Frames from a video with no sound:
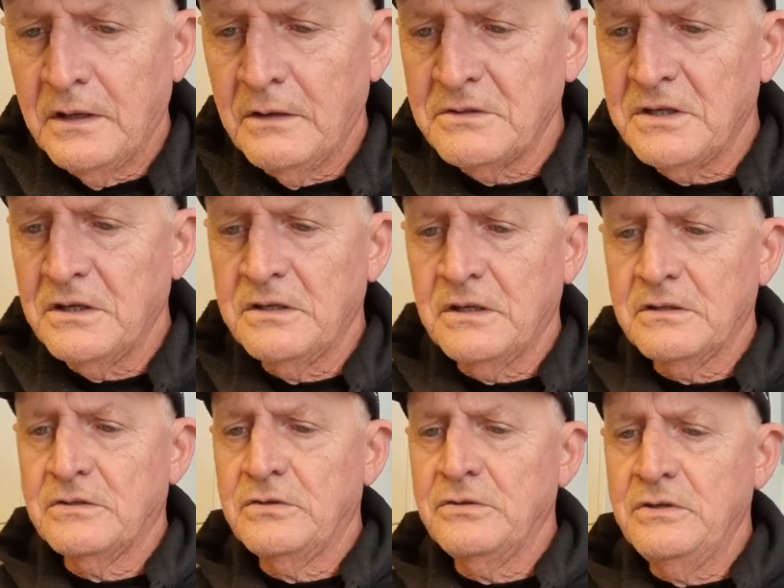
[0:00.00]
that was only
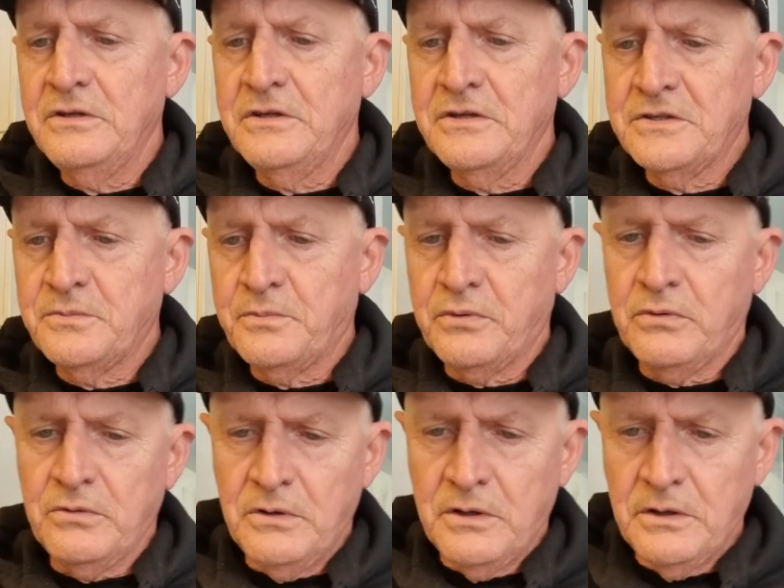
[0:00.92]
done 2 years
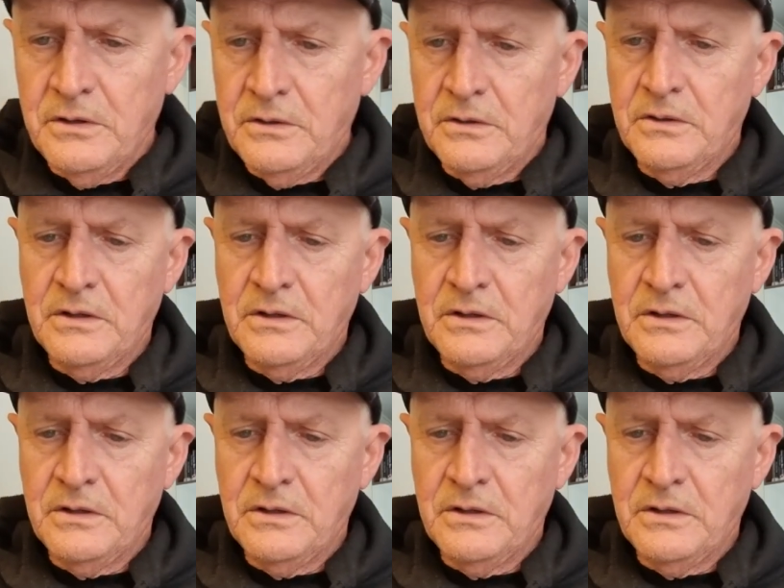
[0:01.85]
prior.